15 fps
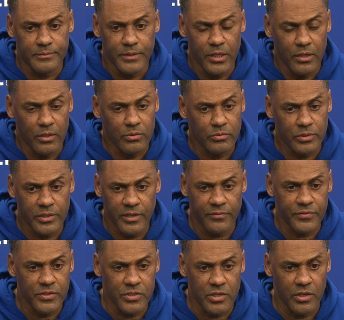you know,
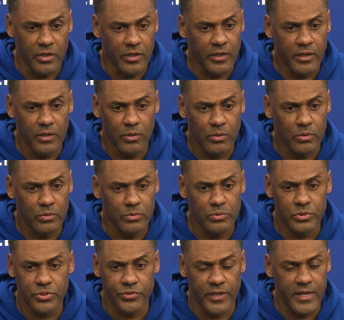different scenarios,
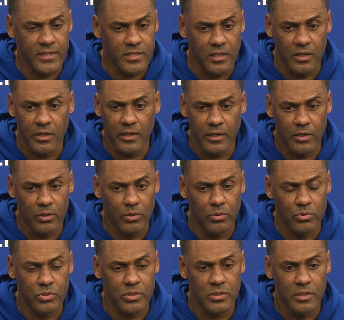trade
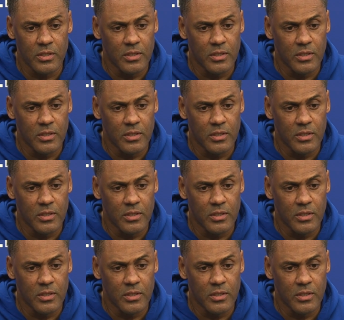scenarios,